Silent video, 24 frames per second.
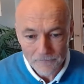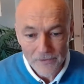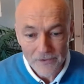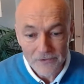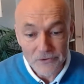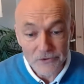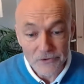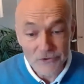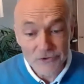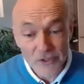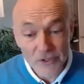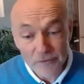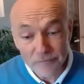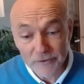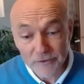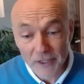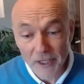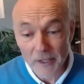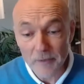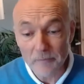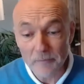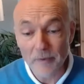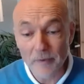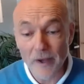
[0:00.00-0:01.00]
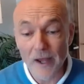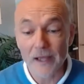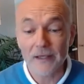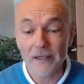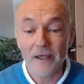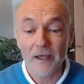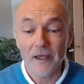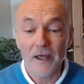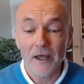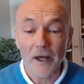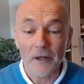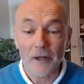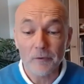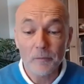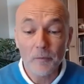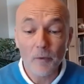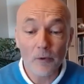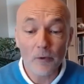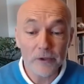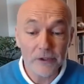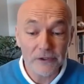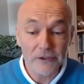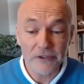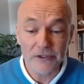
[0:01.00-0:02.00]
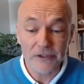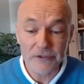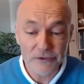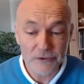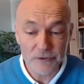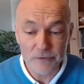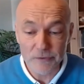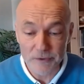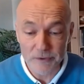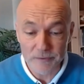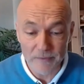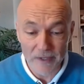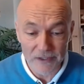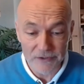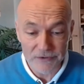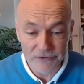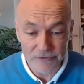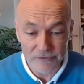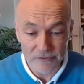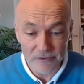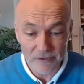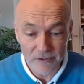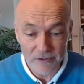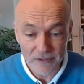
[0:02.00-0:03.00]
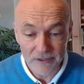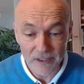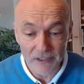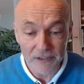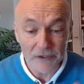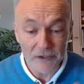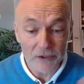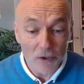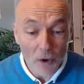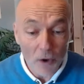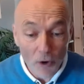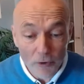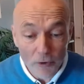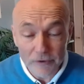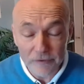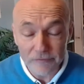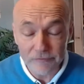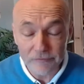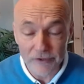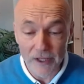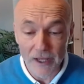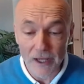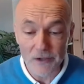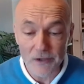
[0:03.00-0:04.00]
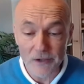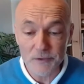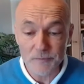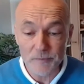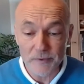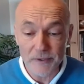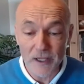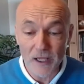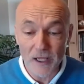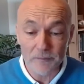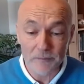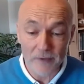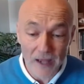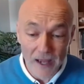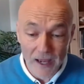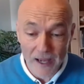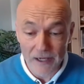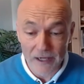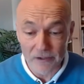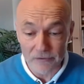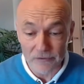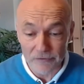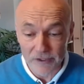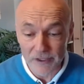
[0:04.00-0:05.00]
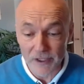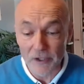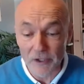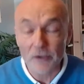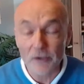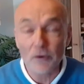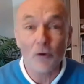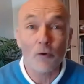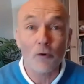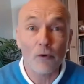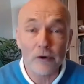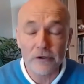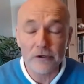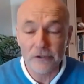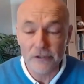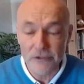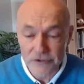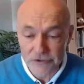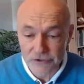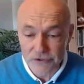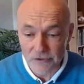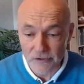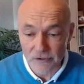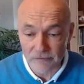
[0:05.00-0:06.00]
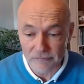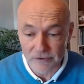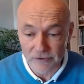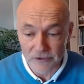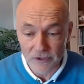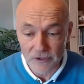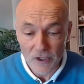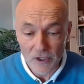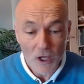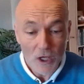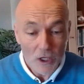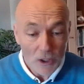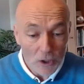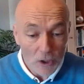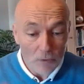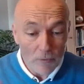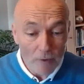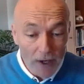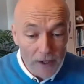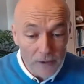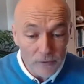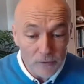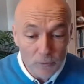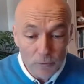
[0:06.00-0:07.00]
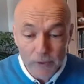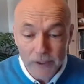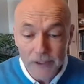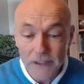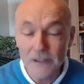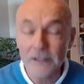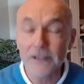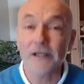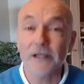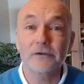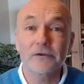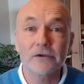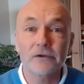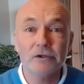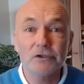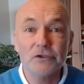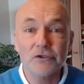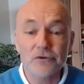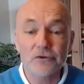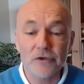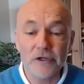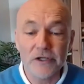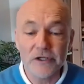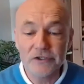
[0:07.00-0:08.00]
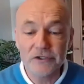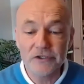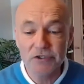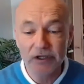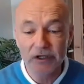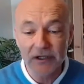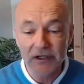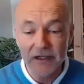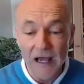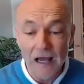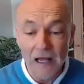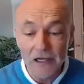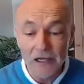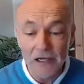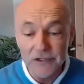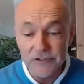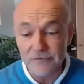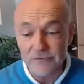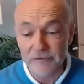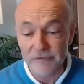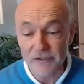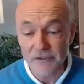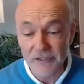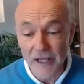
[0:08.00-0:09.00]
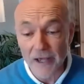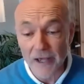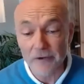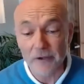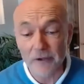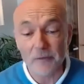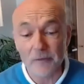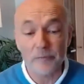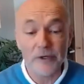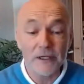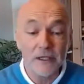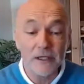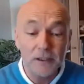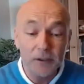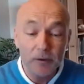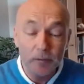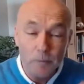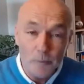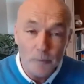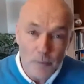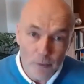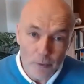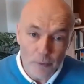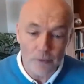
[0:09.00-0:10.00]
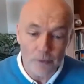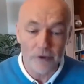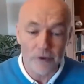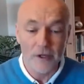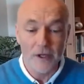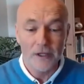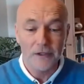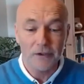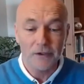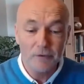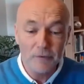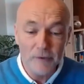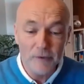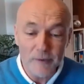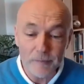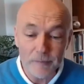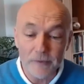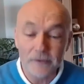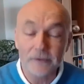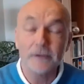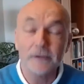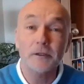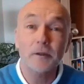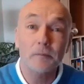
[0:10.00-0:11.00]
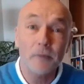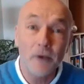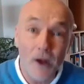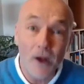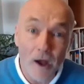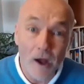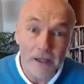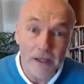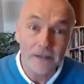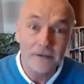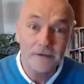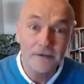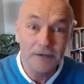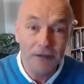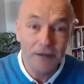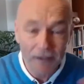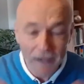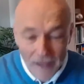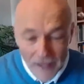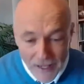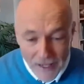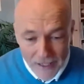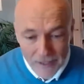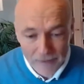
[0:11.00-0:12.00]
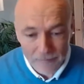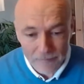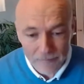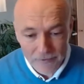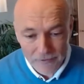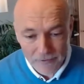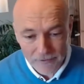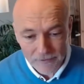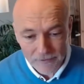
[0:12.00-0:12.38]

The servant came back and reported this to his master. Then the owner of the house became angry and ordered his servant, go out quickly into the streets and the alleys of the town and bring in the poor, the crippled, the blind, the lame.